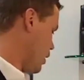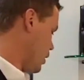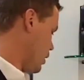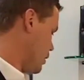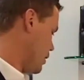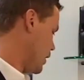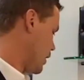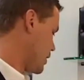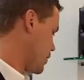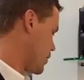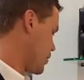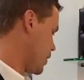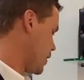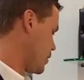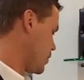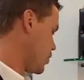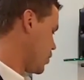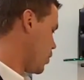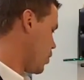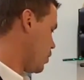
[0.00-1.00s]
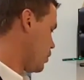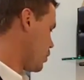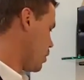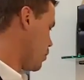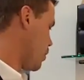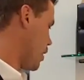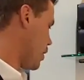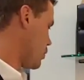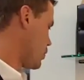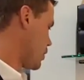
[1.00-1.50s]
Next thing to know
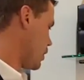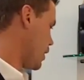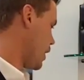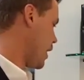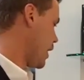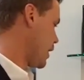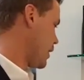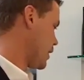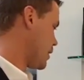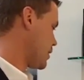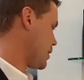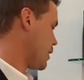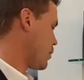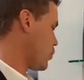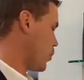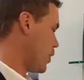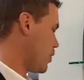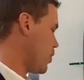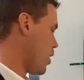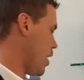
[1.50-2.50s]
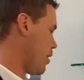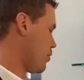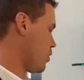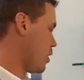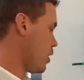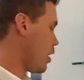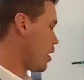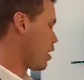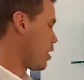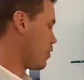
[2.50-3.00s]
about Lake is that when you have a
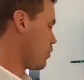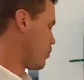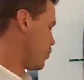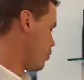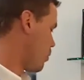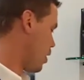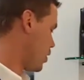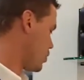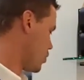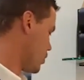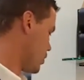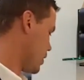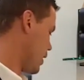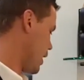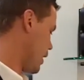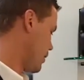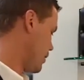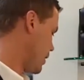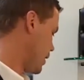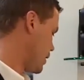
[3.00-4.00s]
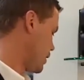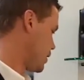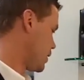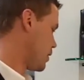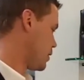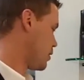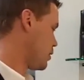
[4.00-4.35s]
lot of modules like this